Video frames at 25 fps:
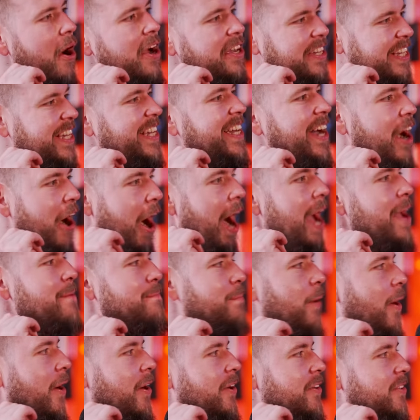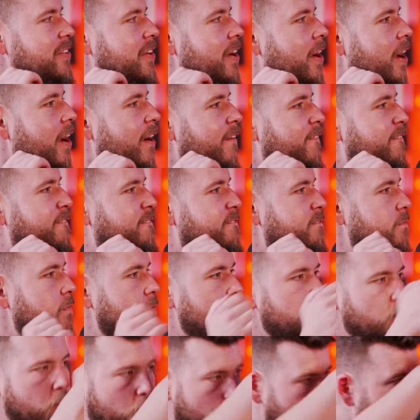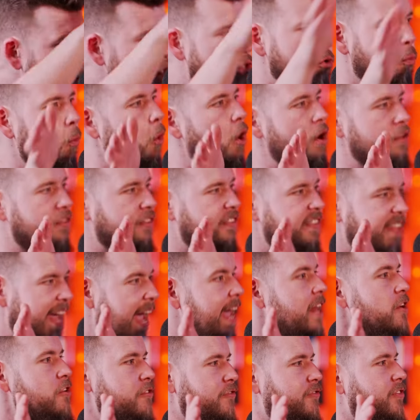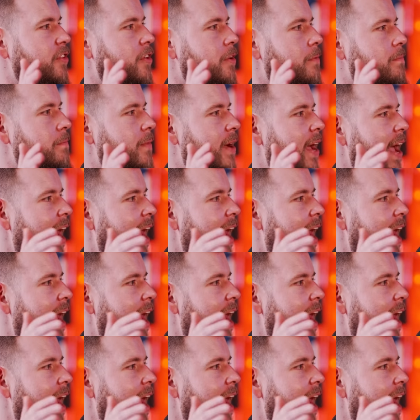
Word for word: working iPod was worth 10 of them.